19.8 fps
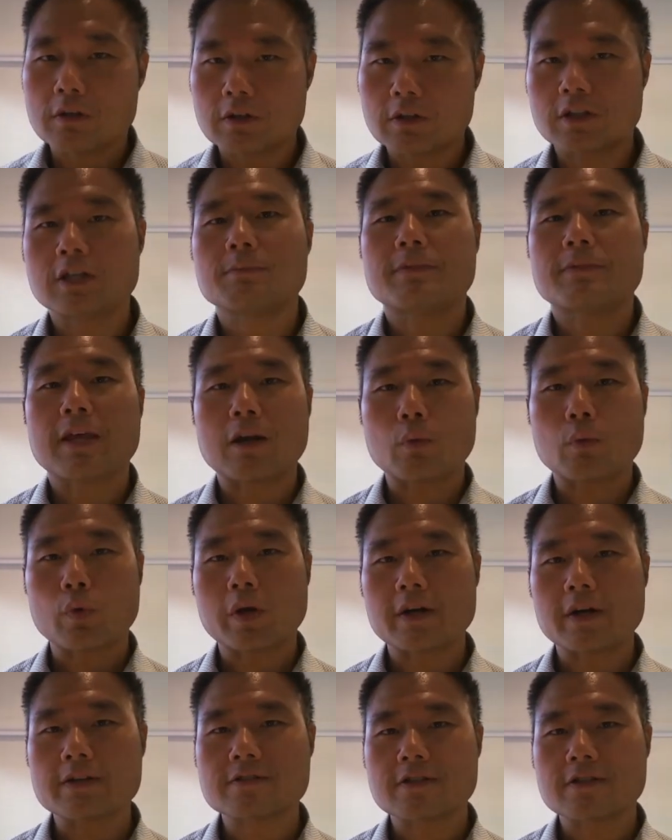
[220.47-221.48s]
keep that
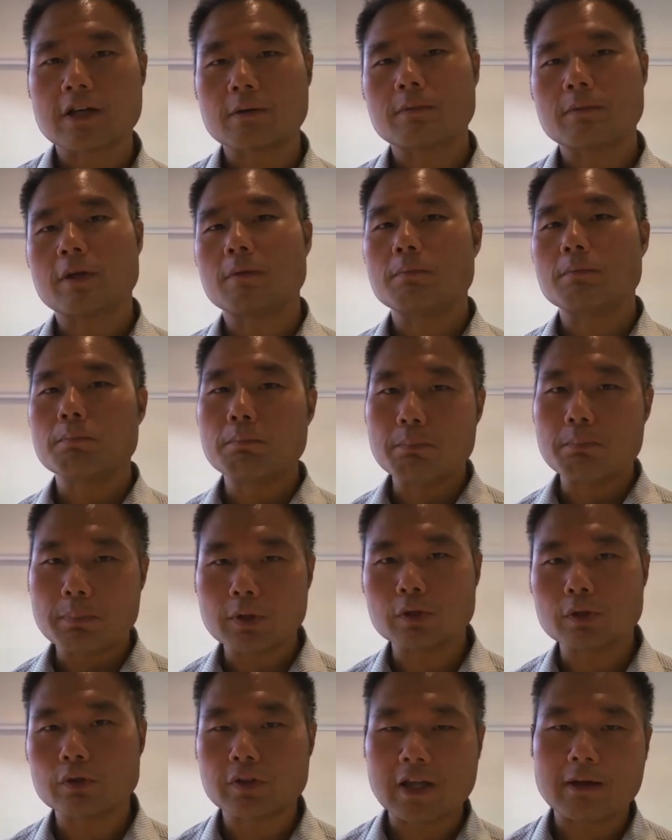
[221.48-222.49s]
awareness up and
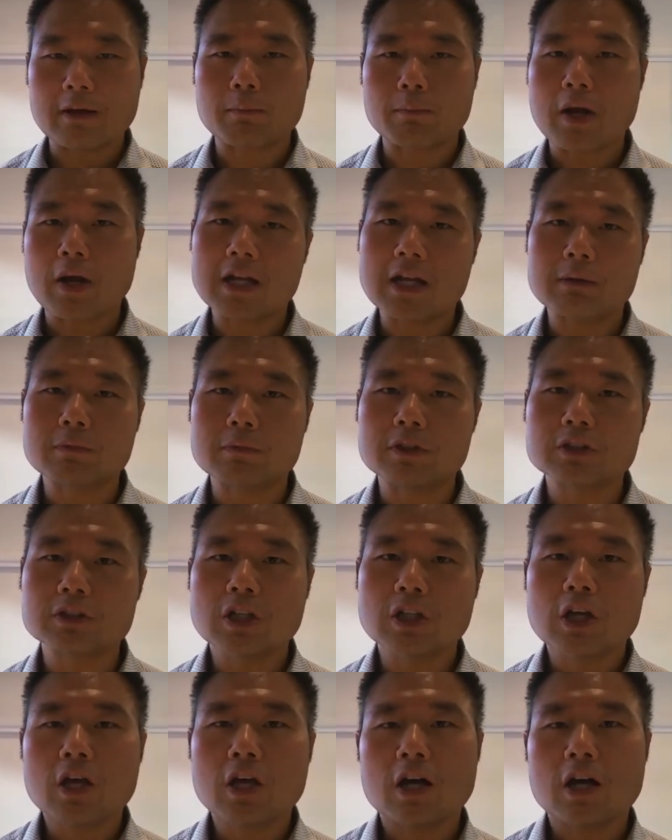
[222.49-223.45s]
build that brand image.